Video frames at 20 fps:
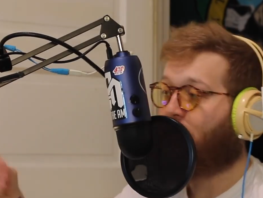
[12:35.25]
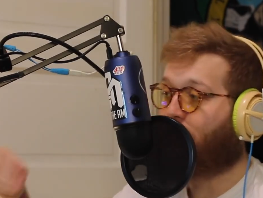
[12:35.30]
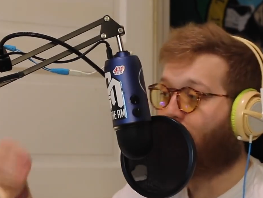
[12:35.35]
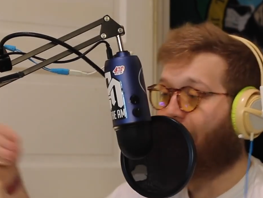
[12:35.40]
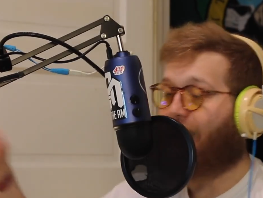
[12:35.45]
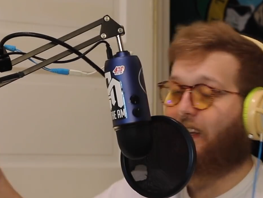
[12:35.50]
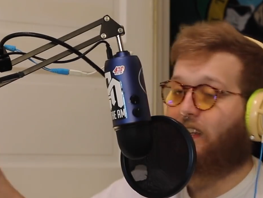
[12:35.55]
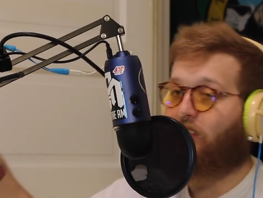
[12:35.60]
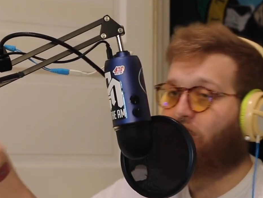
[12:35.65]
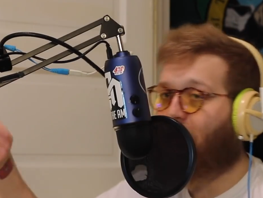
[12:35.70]
so
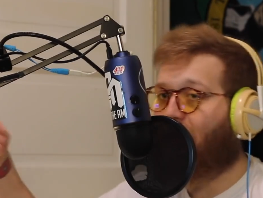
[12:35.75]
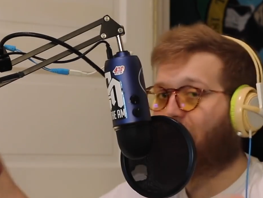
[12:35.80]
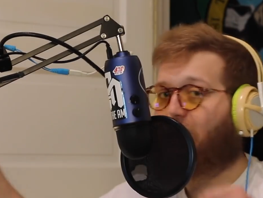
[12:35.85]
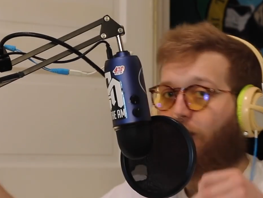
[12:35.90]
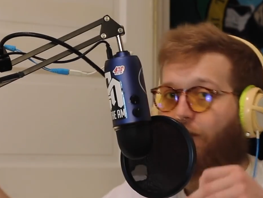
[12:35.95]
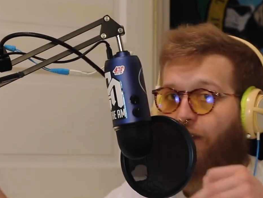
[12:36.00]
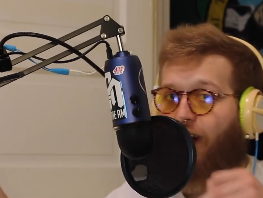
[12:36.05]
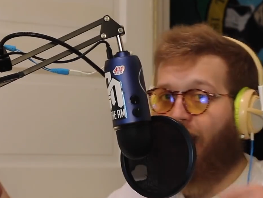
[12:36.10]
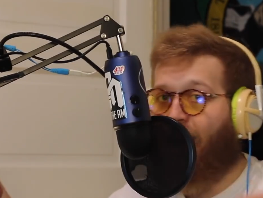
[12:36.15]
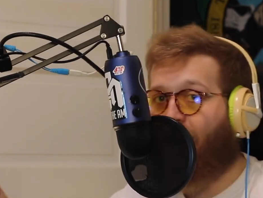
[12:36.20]
I can
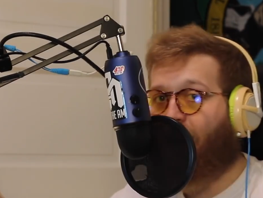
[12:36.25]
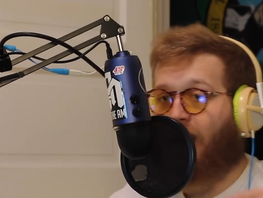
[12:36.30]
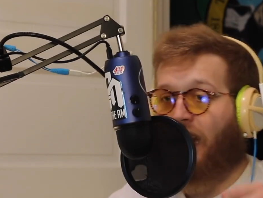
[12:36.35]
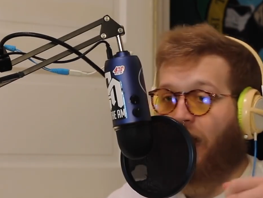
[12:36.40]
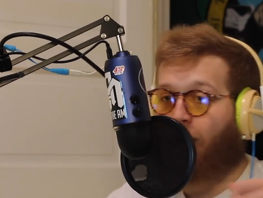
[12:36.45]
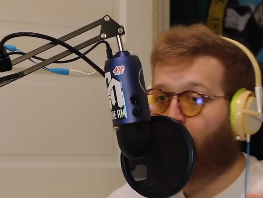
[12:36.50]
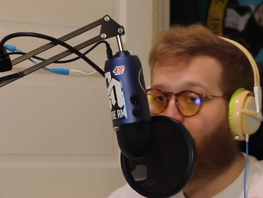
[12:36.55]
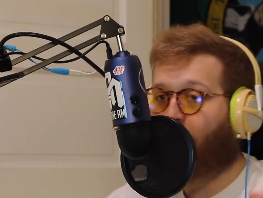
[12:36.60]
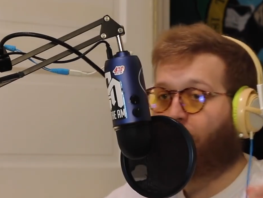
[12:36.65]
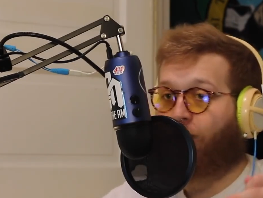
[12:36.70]
justify that
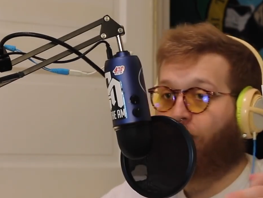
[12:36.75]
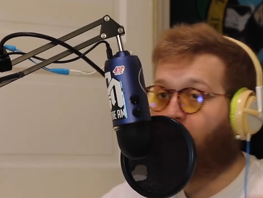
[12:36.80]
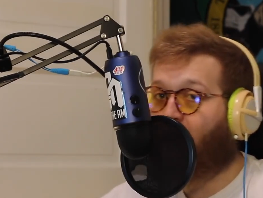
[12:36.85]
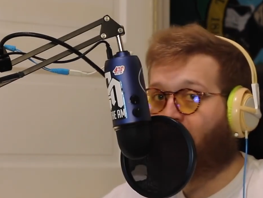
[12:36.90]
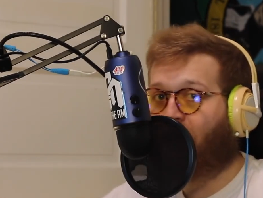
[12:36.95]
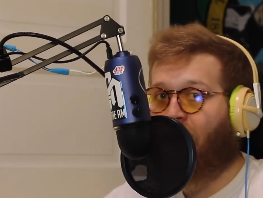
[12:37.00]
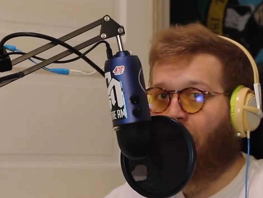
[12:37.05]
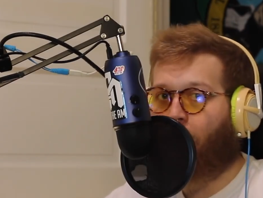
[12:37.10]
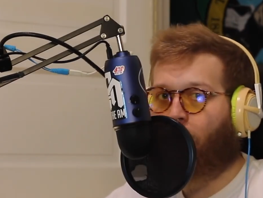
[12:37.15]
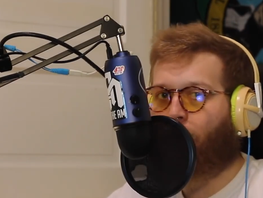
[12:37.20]
I'm
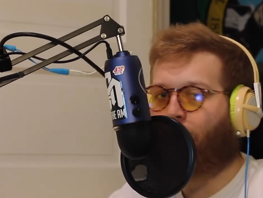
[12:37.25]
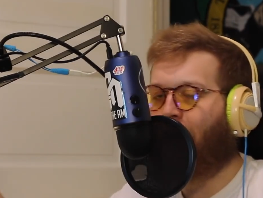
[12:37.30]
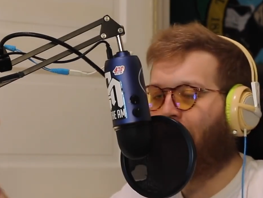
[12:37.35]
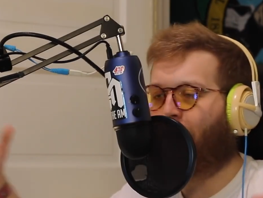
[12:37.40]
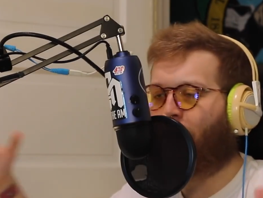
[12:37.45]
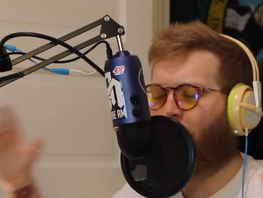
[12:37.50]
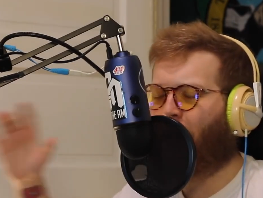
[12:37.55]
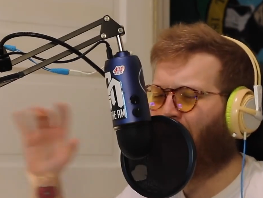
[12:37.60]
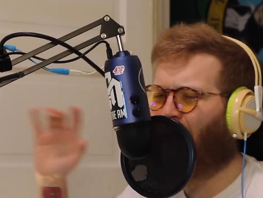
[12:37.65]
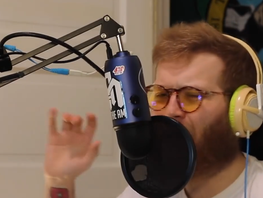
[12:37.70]
fucked up or
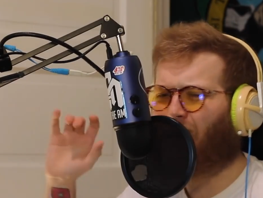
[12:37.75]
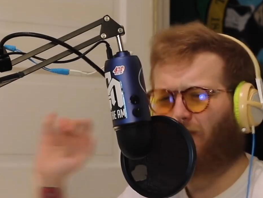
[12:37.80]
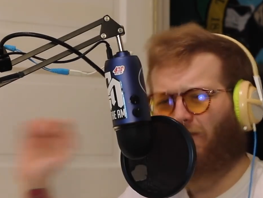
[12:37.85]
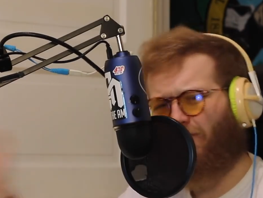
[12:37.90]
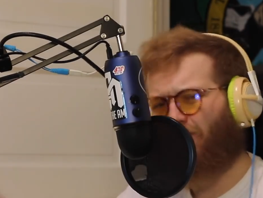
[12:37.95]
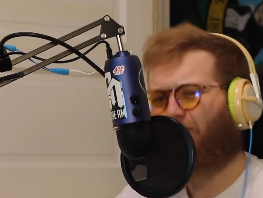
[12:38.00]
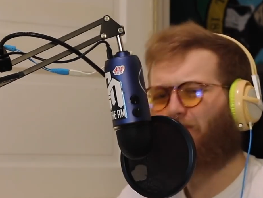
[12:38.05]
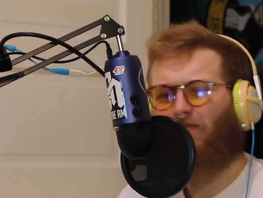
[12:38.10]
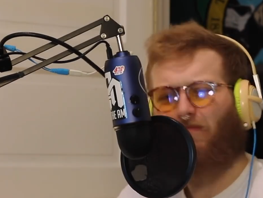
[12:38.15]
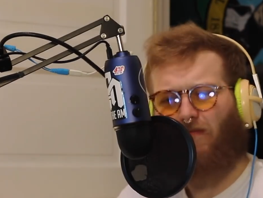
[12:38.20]
whatever. Like,
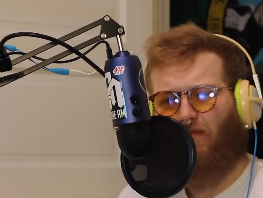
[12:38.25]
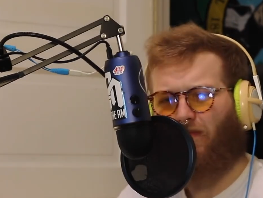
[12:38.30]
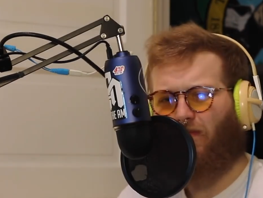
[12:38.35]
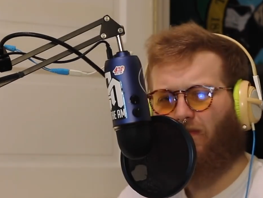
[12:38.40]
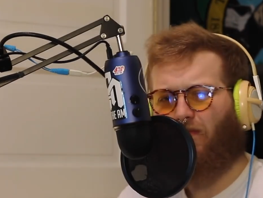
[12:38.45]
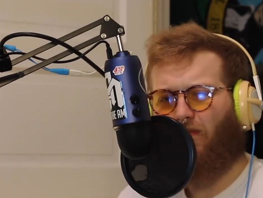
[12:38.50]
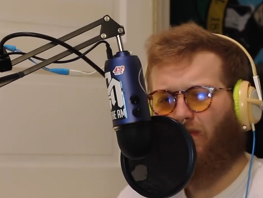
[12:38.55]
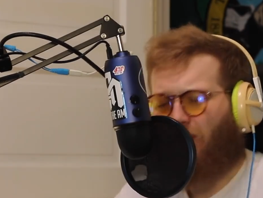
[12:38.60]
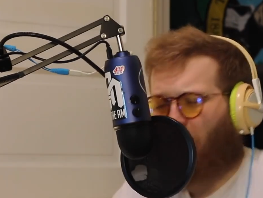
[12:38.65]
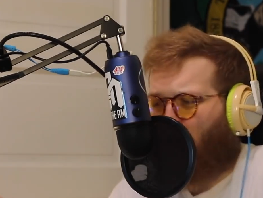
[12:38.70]

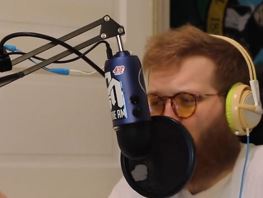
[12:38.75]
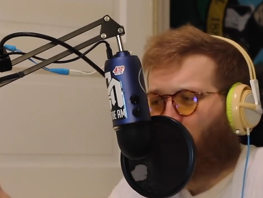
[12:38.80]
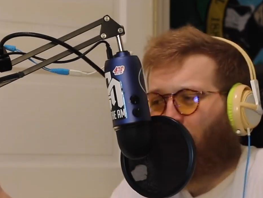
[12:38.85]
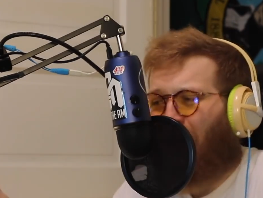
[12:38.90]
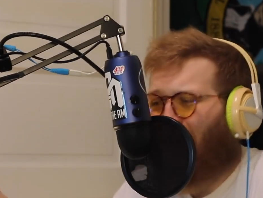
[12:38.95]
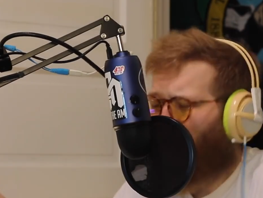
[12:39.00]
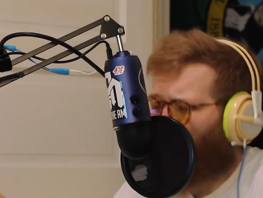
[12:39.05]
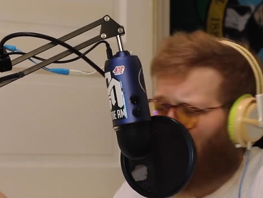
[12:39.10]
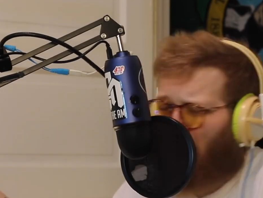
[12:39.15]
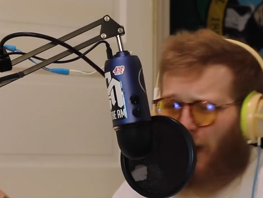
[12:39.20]

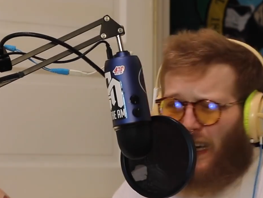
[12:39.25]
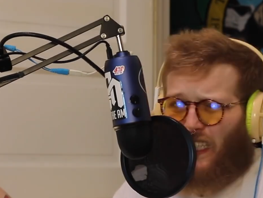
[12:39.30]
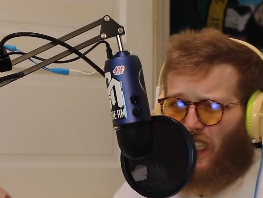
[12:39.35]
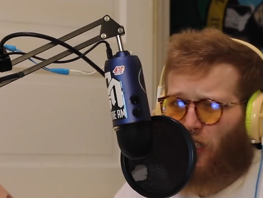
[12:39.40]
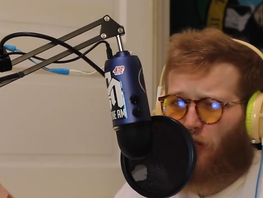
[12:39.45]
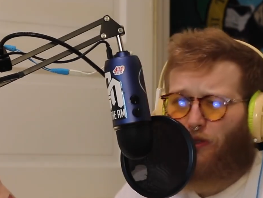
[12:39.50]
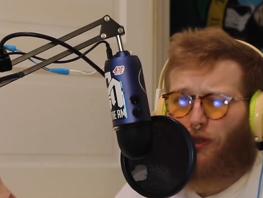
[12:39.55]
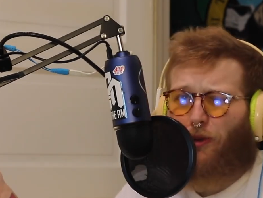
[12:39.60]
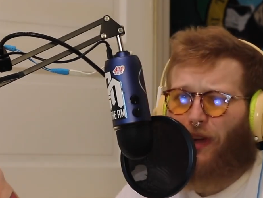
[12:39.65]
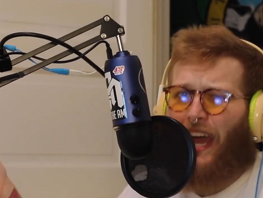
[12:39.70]
try to be the best
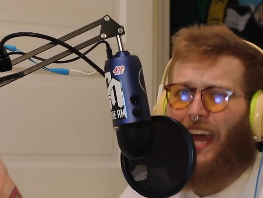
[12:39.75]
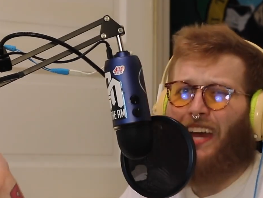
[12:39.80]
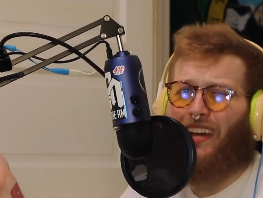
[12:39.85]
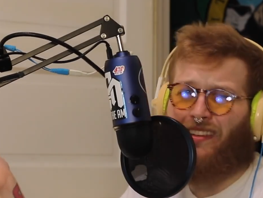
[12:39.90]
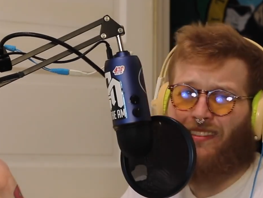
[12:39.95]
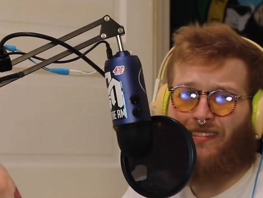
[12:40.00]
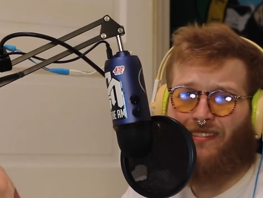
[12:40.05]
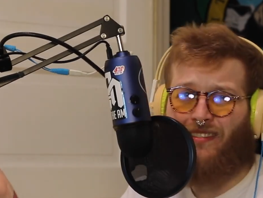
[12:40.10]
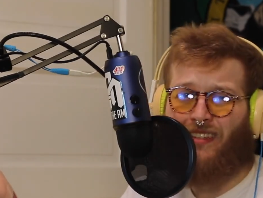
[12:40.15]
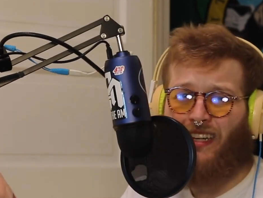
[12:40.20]
you you
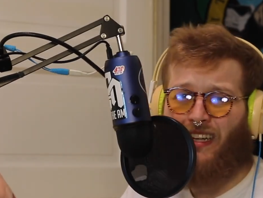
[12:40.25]
can.